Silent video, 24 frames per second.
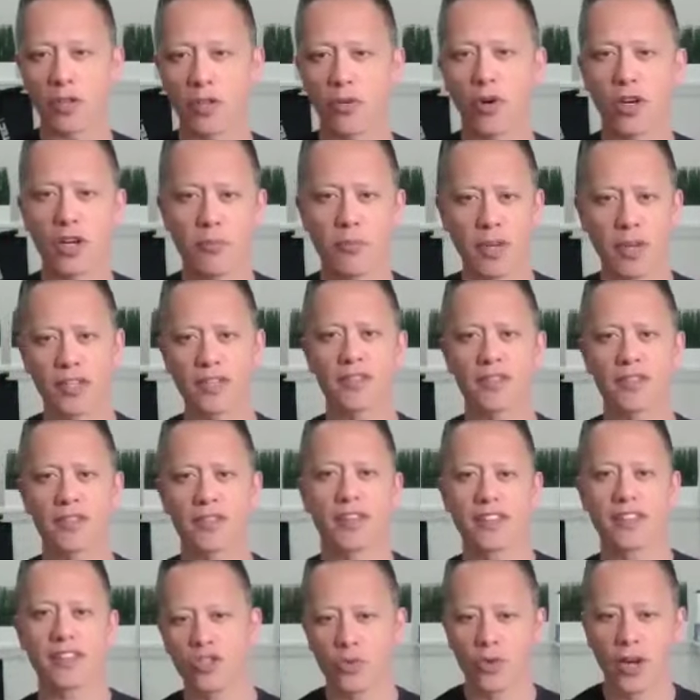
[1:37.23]
You want to make this
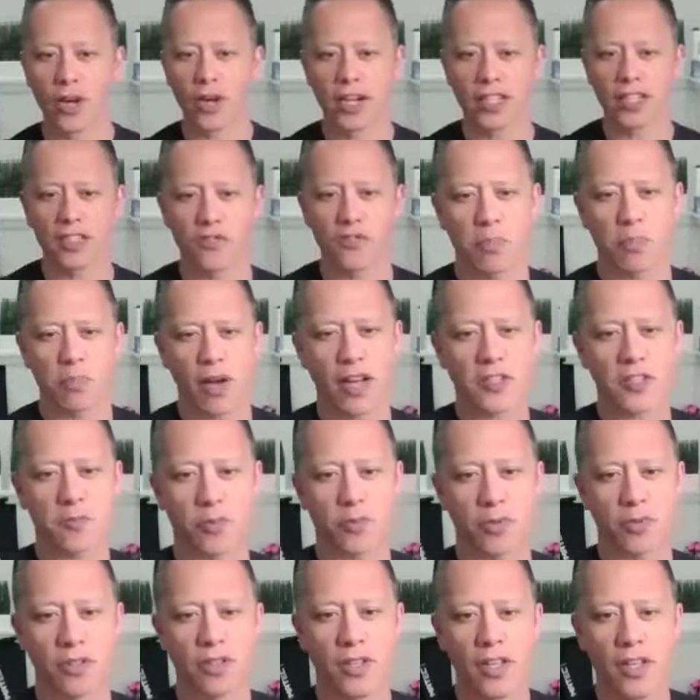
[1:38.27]
as interactive as
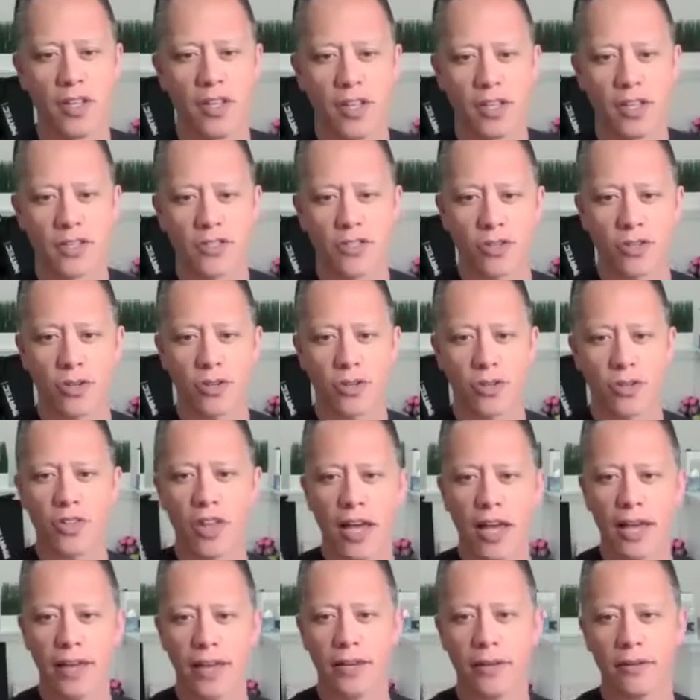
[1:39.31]
possible so
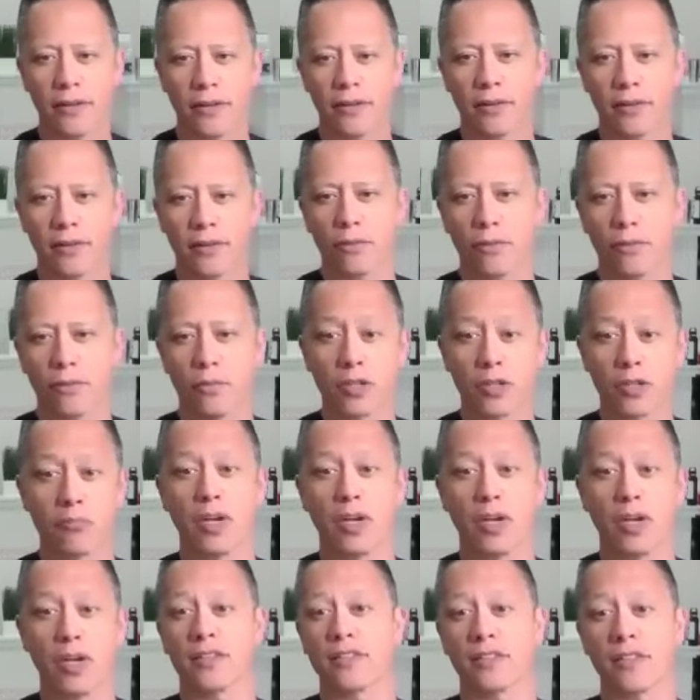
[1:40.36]
that we can
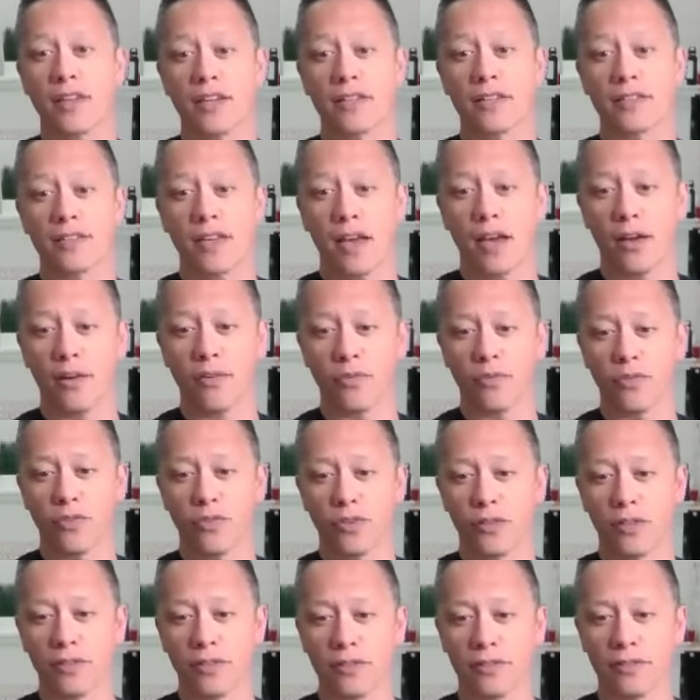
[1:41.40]
make this as
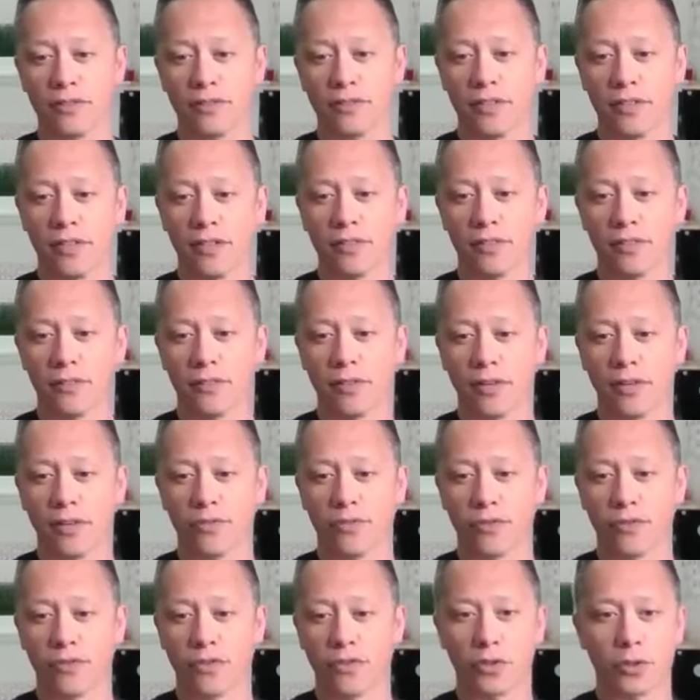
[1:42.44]
helpful
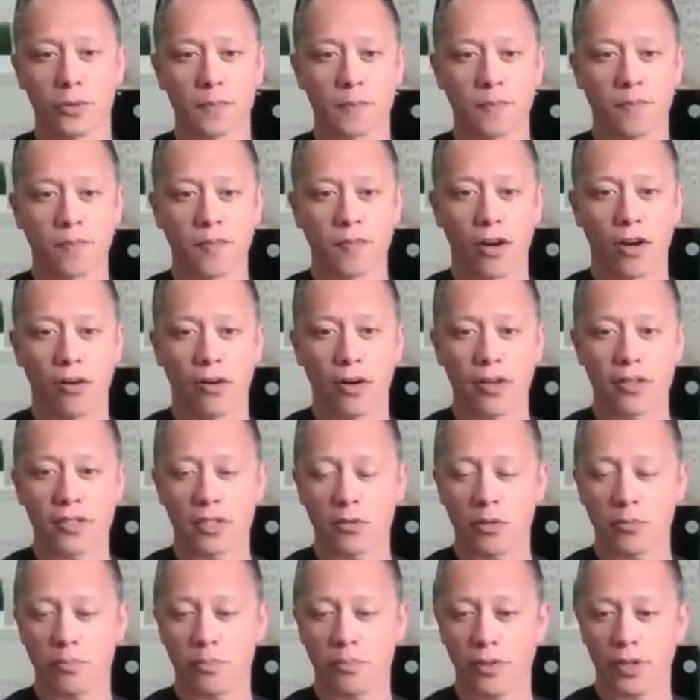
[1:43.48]
for you. All right, so
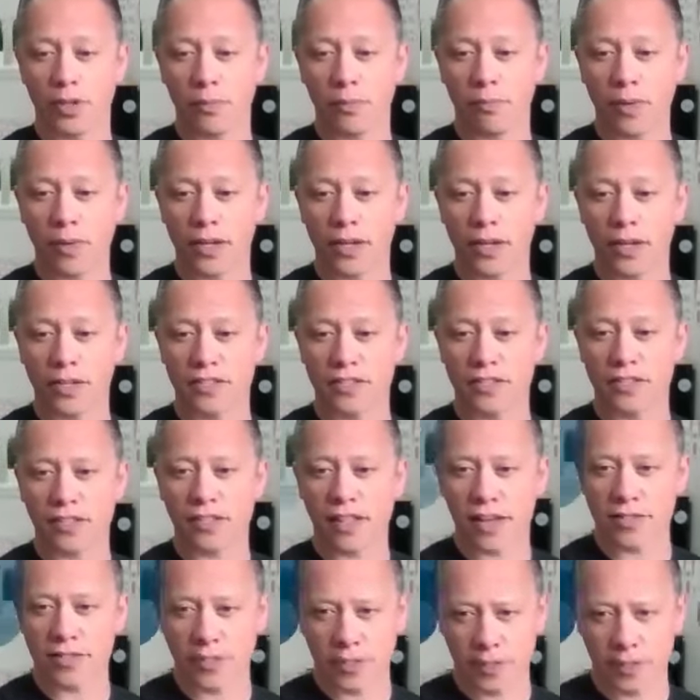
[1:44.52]
let me pull up my
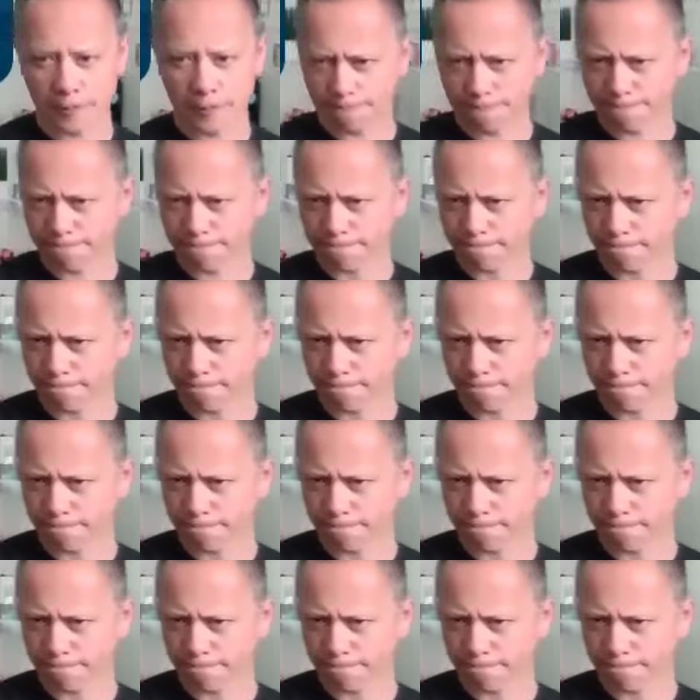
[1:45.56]
slides here.